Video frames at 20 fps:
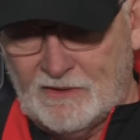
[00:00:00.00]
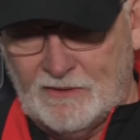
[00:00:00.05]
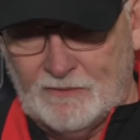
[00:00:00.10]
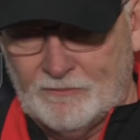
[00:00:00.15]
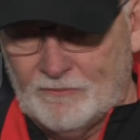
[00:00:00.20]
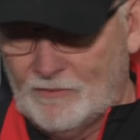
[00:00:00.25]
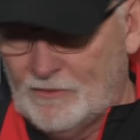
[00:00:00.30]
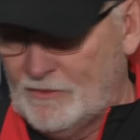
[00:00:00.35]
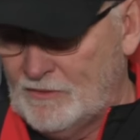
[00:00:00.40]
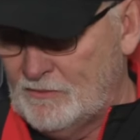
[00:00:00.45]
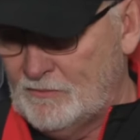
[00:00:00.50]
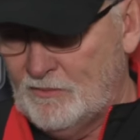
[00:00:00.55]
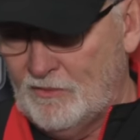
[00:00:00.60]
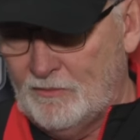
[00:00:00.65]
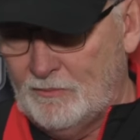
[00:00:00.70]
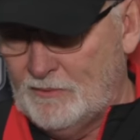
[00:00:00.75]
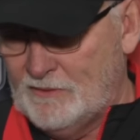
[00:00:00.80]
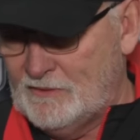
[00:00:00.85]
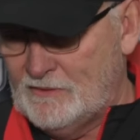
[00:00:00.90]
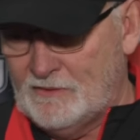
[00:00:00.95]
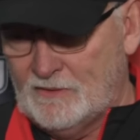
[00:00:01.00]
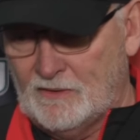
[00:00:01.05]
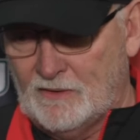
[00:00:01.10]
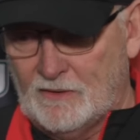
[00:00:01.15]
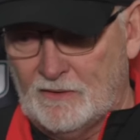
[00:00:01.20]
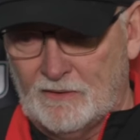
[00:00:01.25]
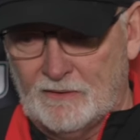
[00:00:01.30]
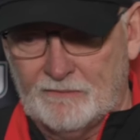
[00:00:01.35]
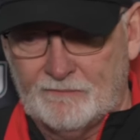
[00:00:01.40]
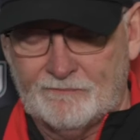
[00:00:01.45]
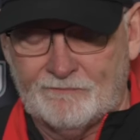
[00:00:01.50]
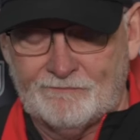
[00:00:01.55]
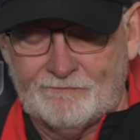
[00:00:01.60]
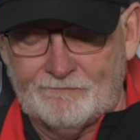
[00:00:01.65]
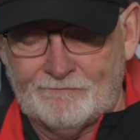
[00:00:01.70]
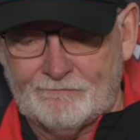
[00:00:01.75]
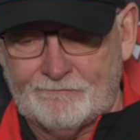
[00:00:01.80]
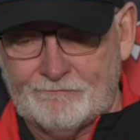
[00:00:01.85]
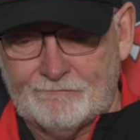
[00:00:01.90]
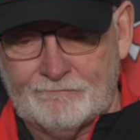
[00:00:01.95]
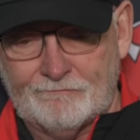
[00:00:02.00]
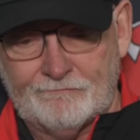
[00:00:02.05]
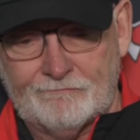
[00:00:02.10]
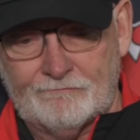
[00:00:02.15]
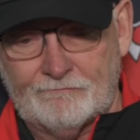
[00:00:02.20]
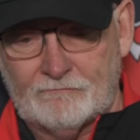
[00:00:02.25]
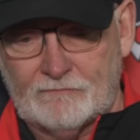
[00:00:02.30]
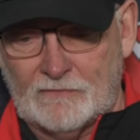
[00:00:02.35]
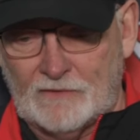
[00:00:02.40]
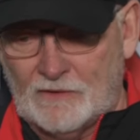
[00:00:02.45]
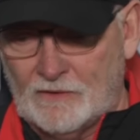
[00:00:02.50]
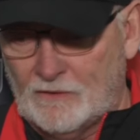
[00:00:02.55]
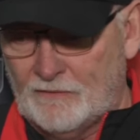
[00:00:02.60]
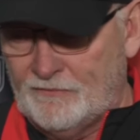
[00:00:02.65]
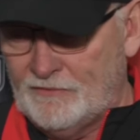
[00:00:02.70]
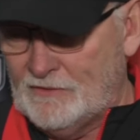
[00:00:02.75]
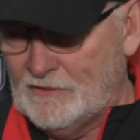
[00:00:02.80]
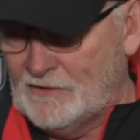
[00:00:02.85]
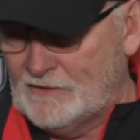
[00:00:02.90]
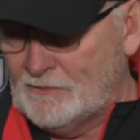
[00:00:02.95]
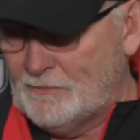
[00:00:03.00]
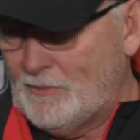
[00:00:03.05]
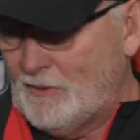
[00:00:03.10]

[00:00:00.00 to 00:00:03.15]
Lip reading: keeping real good movement. You know, if you let the